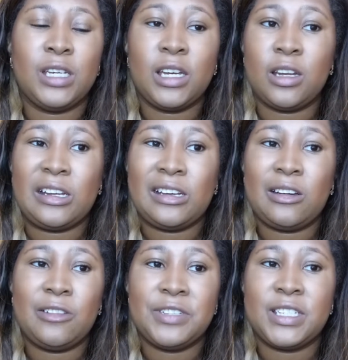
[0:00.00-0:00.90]
you can
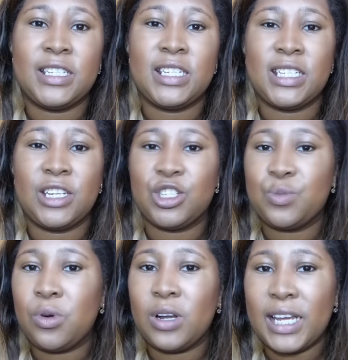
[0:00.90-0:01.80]
obviously, as I said,
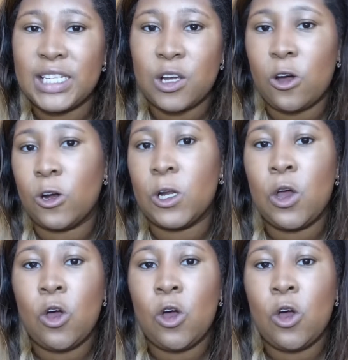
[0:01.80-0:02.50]
just put less on